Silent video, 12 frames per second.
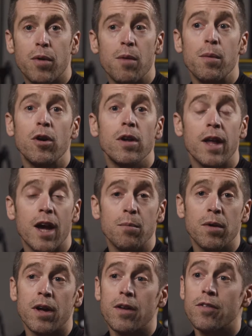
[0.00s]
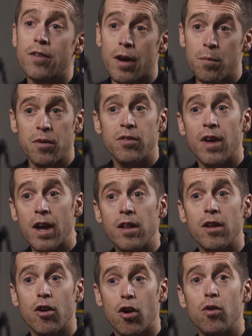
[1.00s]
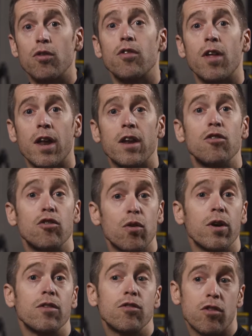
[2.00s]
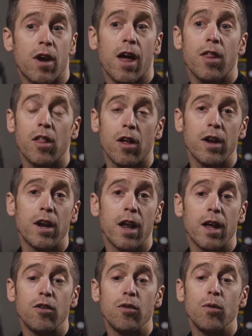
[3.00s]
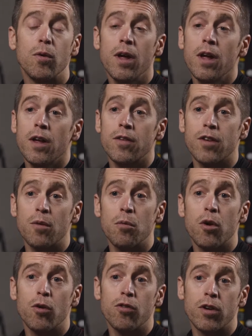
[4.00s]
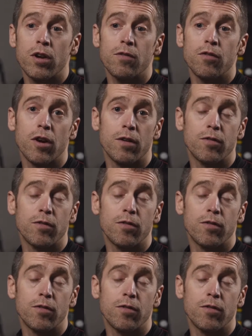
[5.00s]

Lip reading: Primarily, I'm a cycling coach that enjoys triathlon, and I do some coaching of